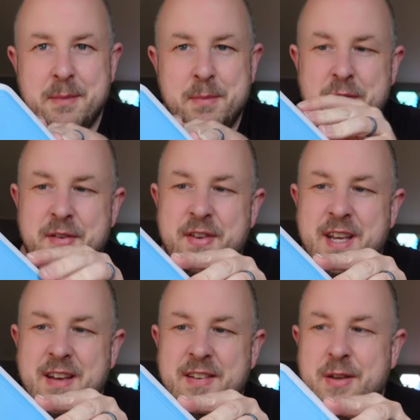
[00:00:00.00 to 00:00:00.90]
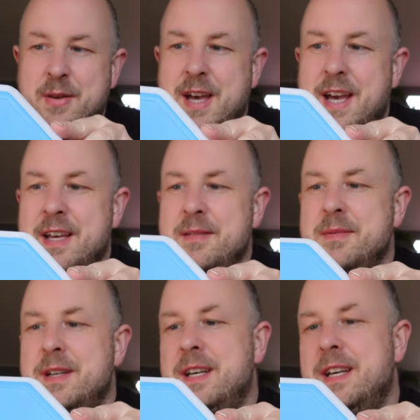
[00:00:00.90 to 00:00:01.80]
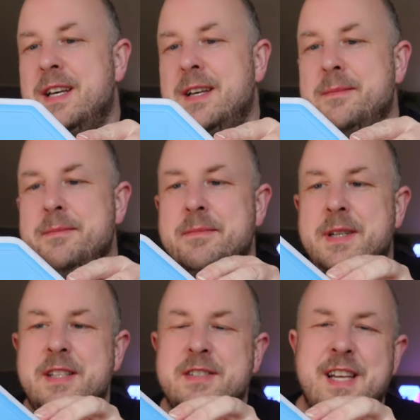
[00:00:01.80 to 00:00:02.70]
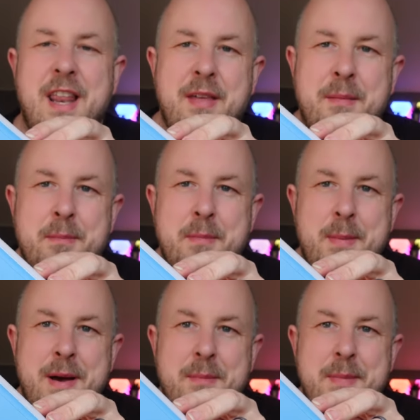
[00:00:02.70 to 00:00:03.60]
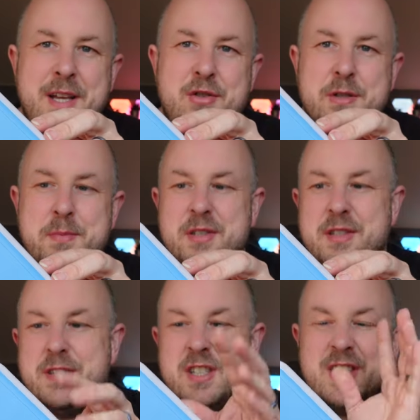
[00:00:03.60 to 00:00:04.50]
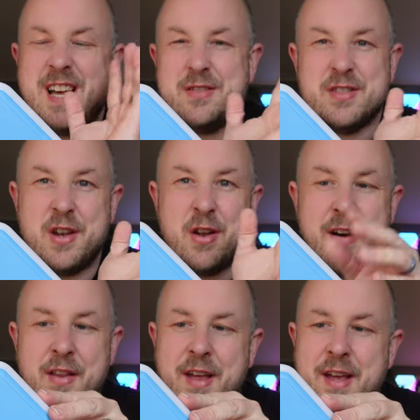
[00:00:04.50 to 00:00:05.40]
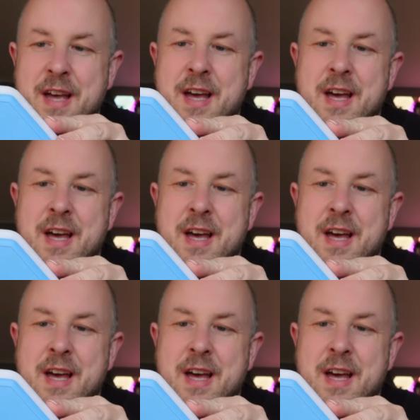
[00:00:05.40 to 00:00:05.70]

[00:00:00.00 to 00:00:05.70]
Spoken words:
perfect for here in the UK. It doesn't say anything about making sure it's positioned out sunlight or anything.